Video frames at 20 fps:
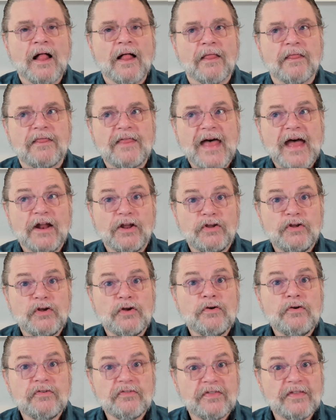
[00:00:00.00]
that
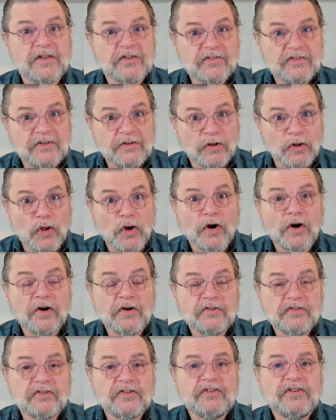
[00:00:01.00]
use this
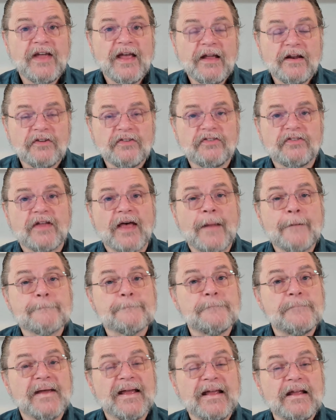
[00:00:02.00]
large data
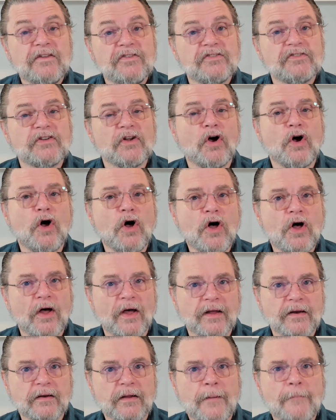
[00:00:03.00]
set based
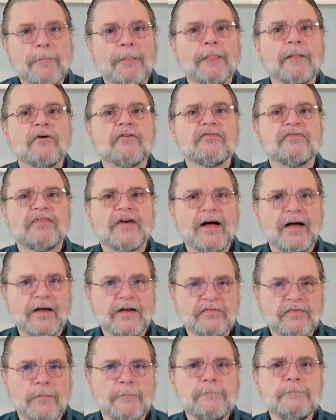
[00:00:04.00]
on
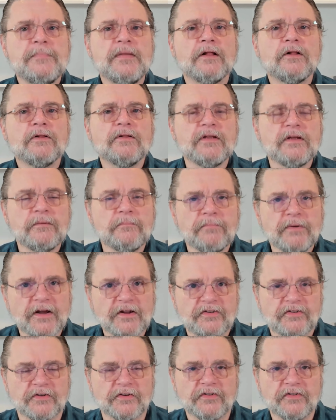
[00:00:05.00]
5 million
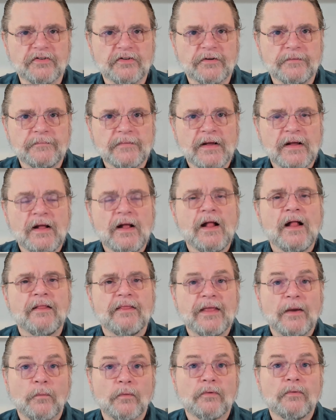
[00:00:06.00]
pictures
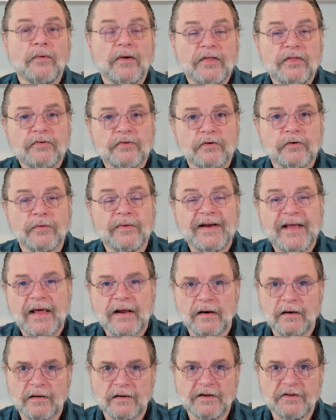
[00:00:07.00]
that were run through and
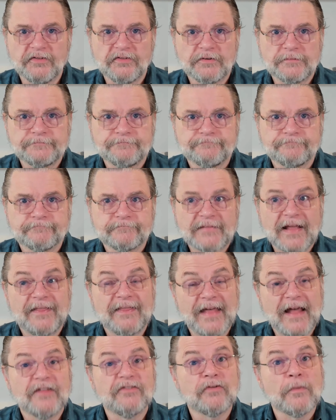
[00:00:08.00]
analyzed.
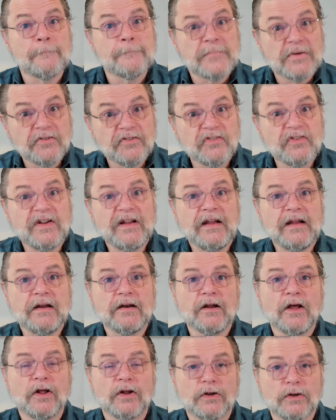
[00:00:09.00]
That's
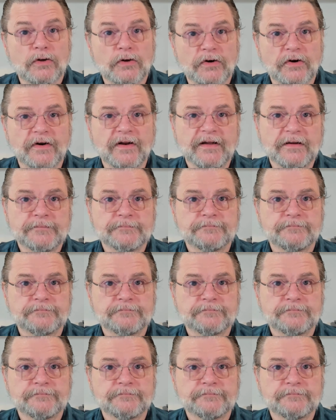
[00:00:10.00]
machine learning.